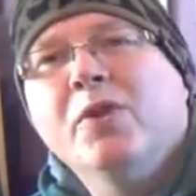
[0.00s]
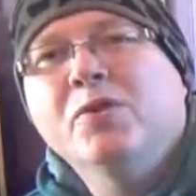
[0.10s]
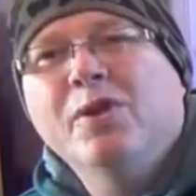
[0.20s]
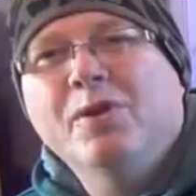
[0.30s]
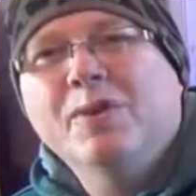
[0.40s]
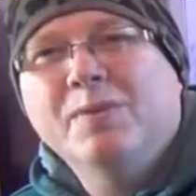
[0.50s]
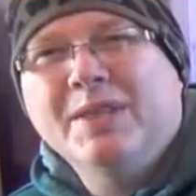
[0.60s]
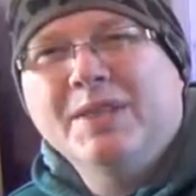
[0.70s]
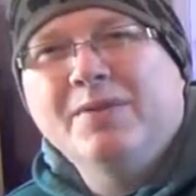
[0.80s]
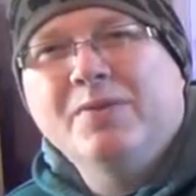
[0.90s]
The controls are a
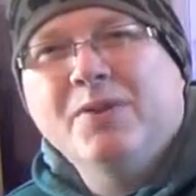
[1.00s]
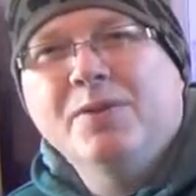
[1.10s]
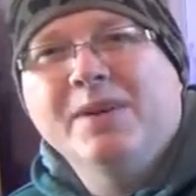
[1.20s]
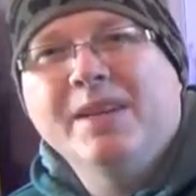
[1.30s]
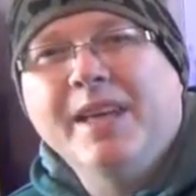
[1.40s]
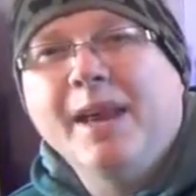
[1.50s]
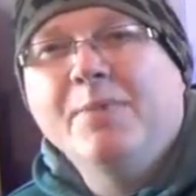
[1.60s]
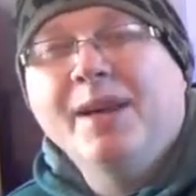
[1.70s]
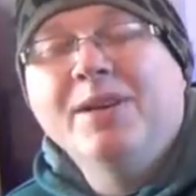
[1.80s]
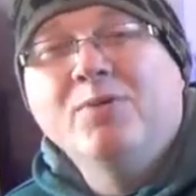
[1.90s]
bit difficult, and the
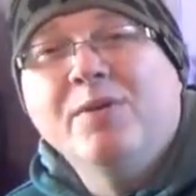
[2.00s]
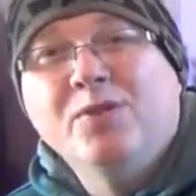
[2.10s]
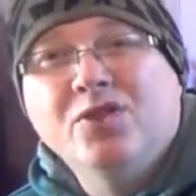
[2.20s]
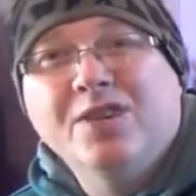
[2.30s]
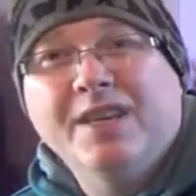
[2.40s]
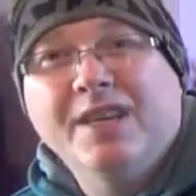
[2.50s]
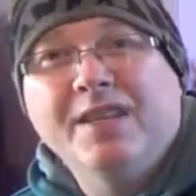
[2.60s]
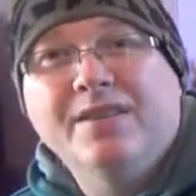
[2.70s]
gameplay is rather tricky.